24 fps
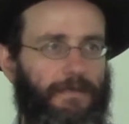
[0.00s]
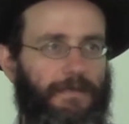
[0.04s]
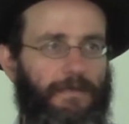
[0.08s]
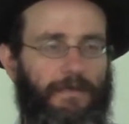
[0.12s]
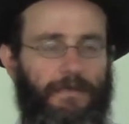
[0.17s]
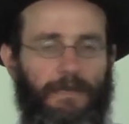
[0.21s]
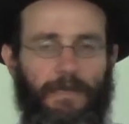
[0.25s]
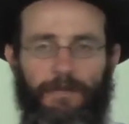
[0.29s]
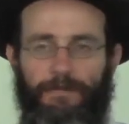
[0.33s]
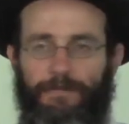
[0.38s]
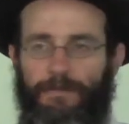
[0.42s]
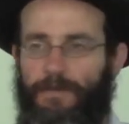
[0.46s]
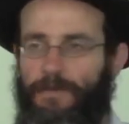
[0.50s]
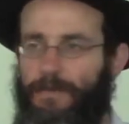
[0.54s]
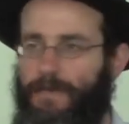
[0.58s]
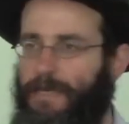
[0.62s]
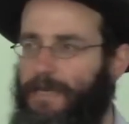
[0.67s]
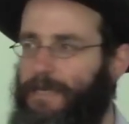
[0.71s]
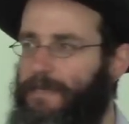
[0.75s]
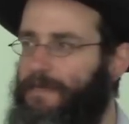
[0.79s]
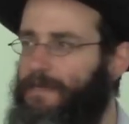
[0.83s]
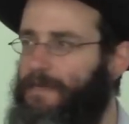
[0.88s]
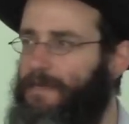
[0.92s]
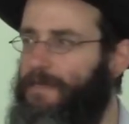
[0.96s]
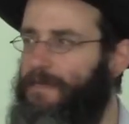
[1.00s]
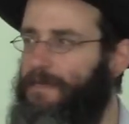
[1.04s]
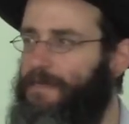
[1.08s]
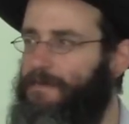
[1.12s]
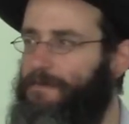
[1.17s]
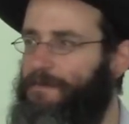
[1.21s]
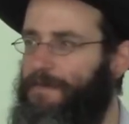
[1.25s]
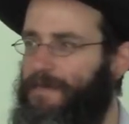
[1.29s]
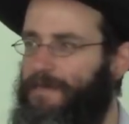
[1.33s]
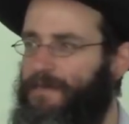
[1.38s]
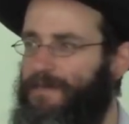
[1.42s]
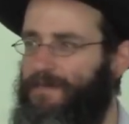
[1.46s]
a lot of good
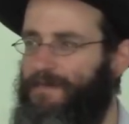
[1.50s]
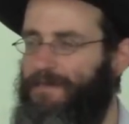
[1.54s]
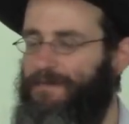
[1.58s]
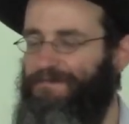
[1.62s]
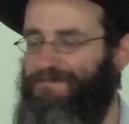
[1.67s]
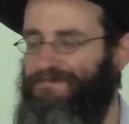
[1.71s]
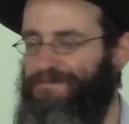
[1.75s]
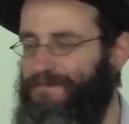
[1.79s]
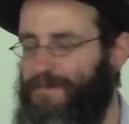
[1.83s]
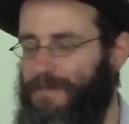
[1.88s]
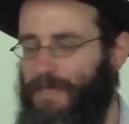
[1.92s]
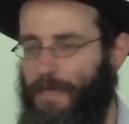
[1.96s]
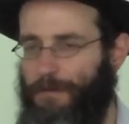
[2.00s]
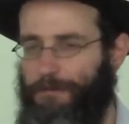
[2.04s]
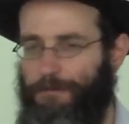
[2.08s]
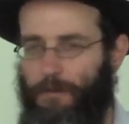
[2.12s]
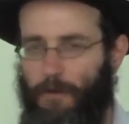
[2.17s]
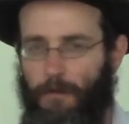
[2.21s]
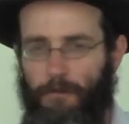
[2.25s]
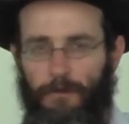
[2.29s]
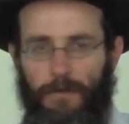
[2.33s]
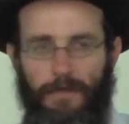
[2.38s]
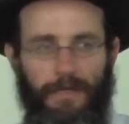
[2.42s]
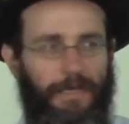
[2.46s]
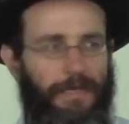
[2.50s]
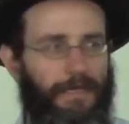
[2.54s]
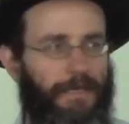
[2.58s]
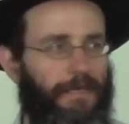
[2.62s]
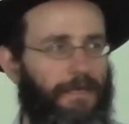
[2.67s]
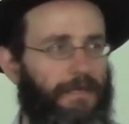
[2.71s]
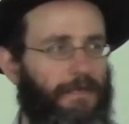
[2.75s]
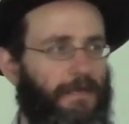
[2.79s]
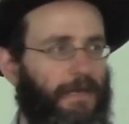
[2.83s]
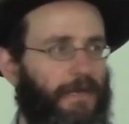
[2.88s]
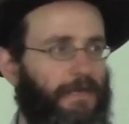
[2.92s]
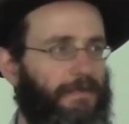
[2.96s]
ideas, but not
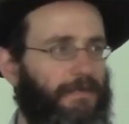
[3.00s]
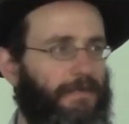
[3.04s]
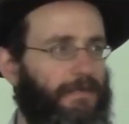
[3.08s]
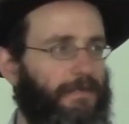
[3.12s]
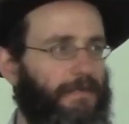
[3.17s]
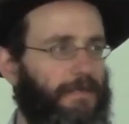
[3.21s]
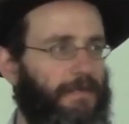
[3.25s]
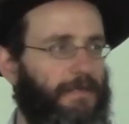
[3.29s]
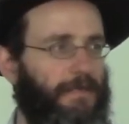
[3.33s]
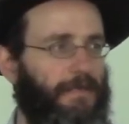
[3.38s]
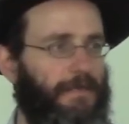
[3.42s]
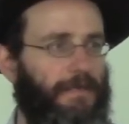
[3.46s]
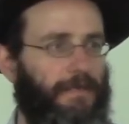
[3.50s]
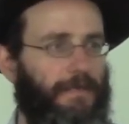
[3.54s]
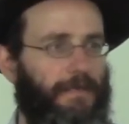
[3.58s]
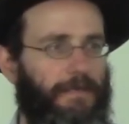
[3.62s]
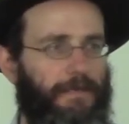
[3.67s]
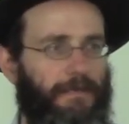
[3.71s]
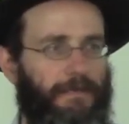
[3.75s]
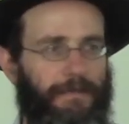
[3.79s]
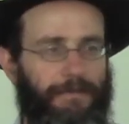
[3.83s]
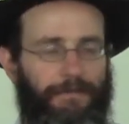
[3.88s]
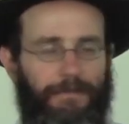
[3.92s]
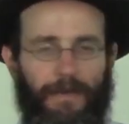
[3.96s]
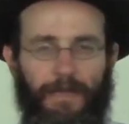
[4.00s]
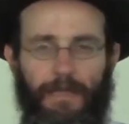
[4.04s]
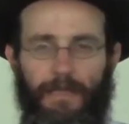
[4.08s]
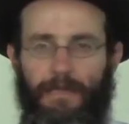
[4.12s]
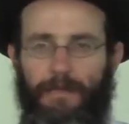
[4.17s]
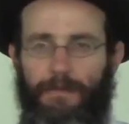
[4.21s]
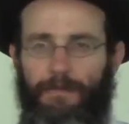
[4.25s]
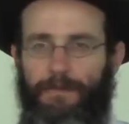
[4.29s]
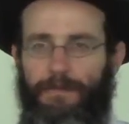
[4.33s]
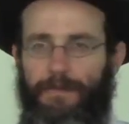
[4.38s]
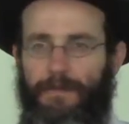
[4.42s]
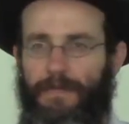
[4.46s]
formulated, not
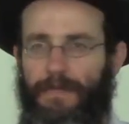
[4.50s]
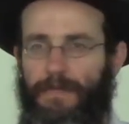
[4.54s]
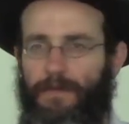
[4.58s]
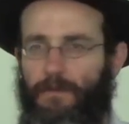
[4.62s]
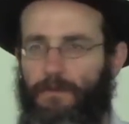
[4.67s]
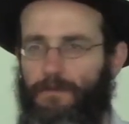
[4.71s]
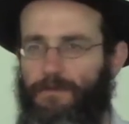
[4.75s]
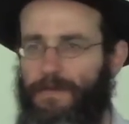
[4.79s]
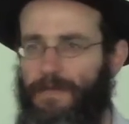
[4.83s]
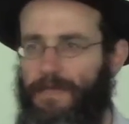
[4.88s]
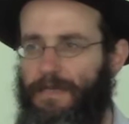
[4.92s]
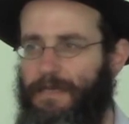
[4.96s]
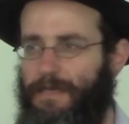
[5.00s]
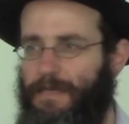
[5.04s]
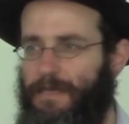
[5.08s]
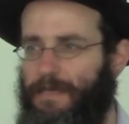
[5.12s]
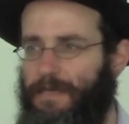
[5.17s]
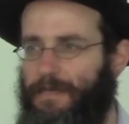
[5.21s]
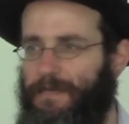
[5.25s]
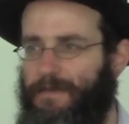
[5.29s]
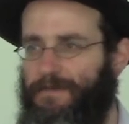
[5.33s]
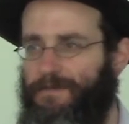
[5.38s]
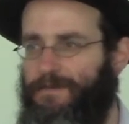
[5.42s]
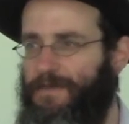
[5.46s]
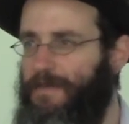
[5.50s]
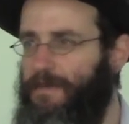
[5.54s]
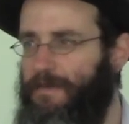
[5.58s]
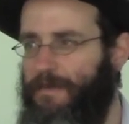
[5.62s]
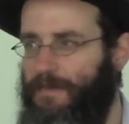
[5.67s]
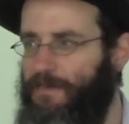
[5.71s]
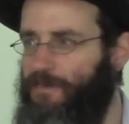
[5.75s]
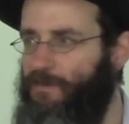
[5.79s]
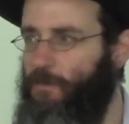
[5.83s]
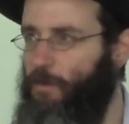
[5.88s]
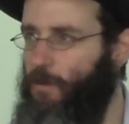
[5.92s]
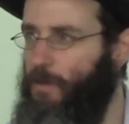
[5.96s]
developed. They don't really fit
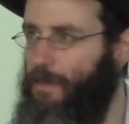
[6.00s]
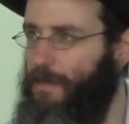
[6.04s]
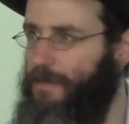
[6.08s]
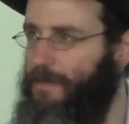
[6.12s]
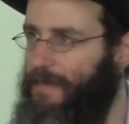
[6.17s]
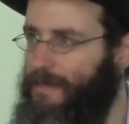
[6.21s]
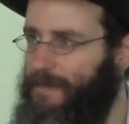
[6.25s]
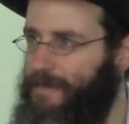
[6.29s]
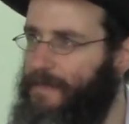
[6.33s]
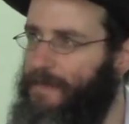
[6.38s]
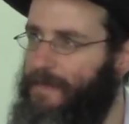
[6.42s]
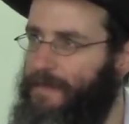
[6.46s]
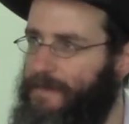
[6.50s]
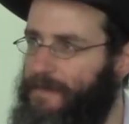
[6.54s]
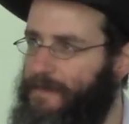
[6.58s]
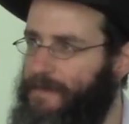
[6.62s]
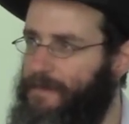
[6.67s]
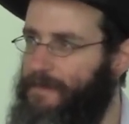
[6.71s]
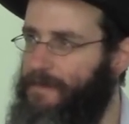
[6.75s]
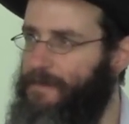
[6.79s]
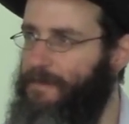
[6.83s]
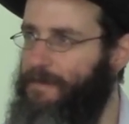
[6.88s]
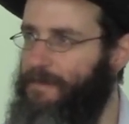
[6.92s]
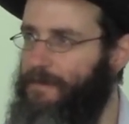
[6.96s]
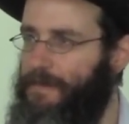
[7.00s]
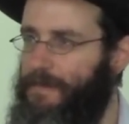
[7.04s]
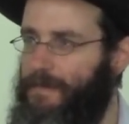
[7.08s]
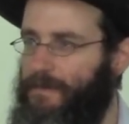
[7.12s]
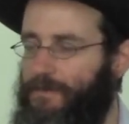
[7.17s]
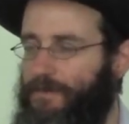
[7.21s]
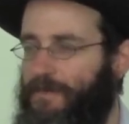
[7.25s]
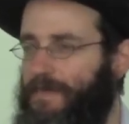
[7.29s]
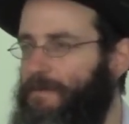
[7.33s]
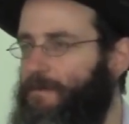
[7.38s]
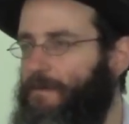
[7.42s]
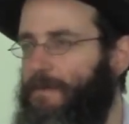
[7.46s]
this world as it is. They
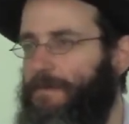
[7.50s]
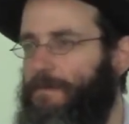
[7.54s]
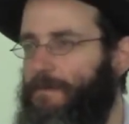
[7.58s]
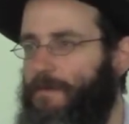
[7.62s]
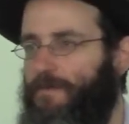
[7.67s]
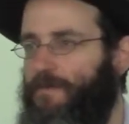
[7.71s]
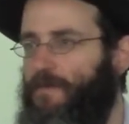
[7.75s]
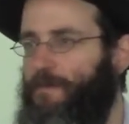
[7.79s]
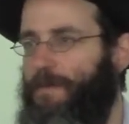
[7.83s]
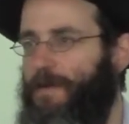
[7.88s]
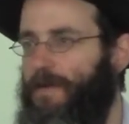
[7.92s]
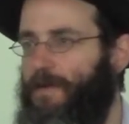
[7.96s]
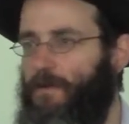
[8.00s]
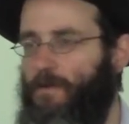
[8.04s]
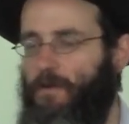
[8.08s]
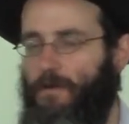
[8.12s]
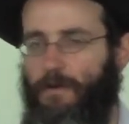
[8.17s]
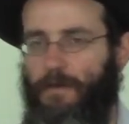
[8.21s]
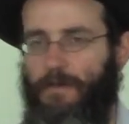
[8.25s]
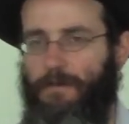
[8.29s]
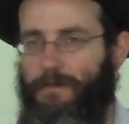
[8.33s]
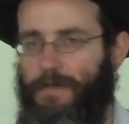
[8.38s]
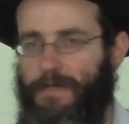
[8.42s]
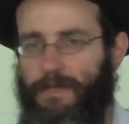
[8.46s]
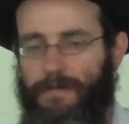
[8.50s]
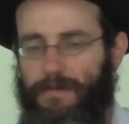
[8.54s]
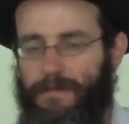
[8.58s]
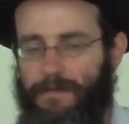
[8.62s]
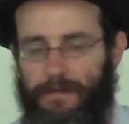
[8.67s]
dream of a better world, but